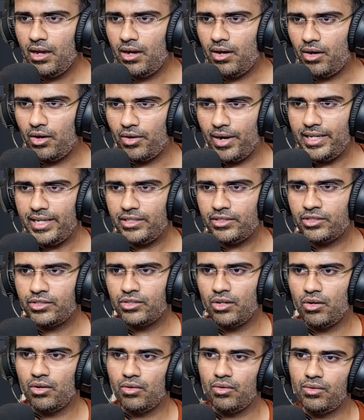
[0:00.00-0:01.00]
All right,
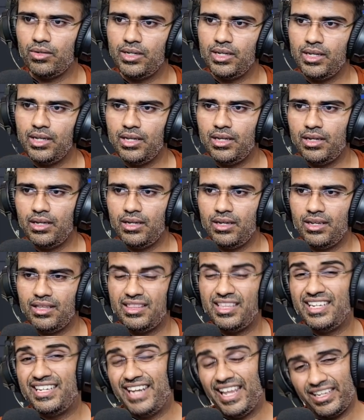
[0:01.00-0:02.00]
so
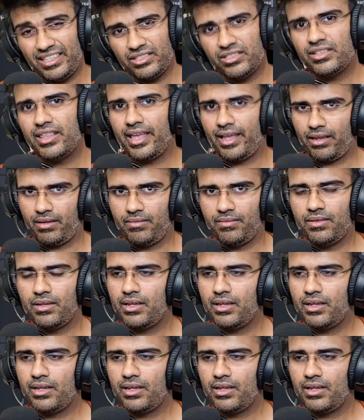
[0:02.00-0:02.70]
the next thing